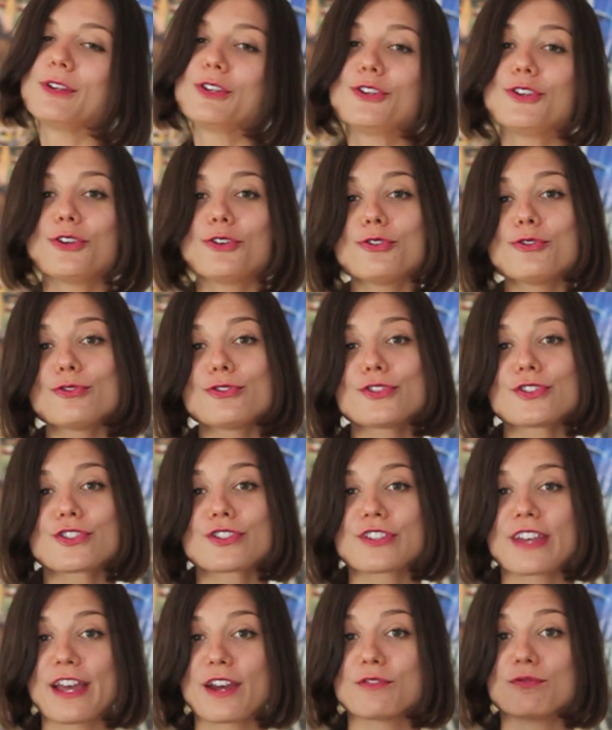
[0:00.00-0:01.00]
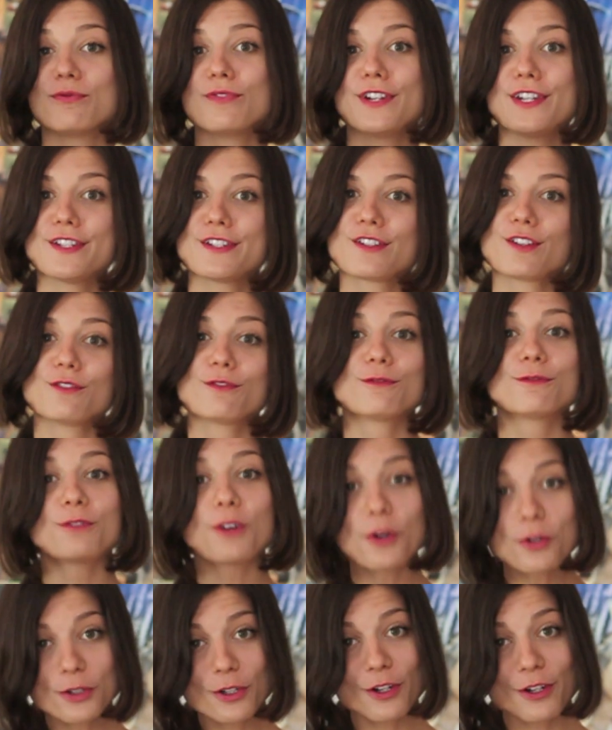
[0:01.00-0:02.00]
Use a recent
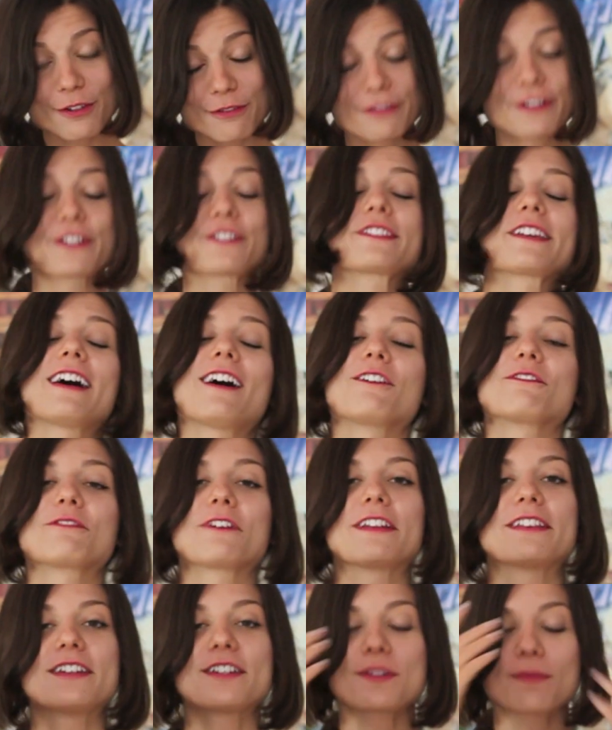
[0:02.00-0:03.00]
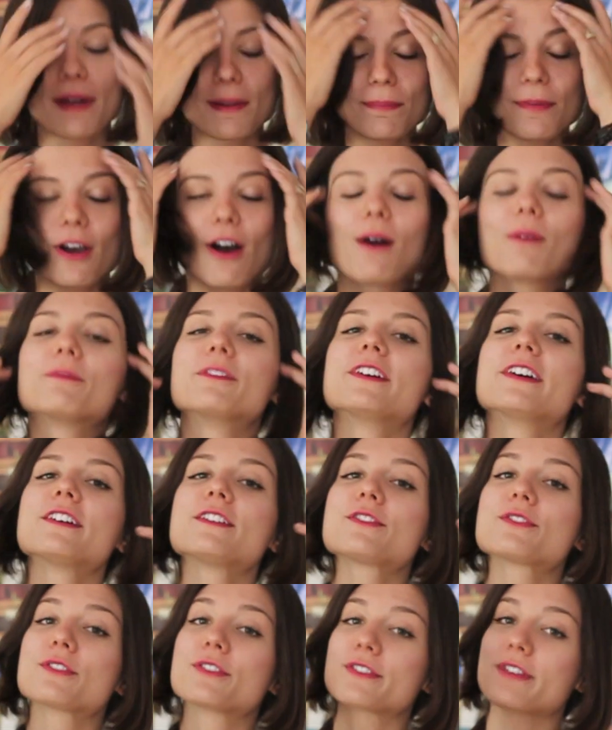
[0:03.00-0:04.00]
photo of yourself, and this might be
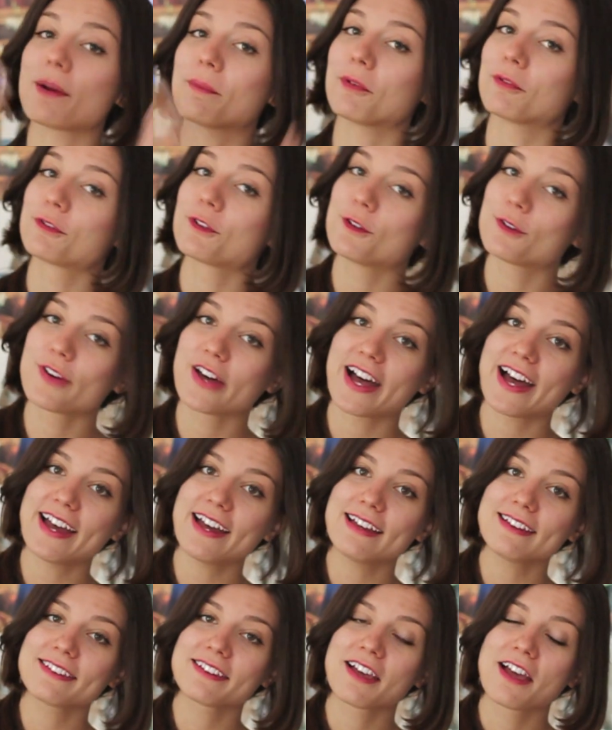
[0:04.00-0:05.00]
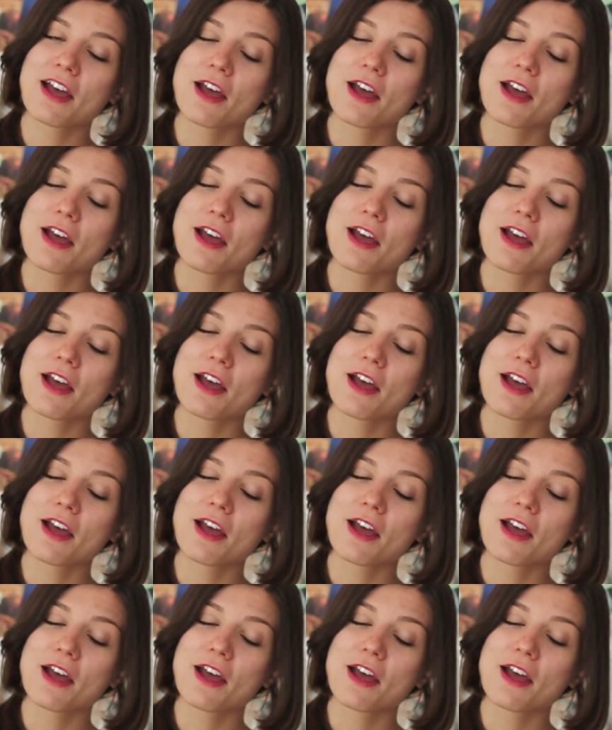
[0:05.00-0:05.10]
obvious to some of you guys,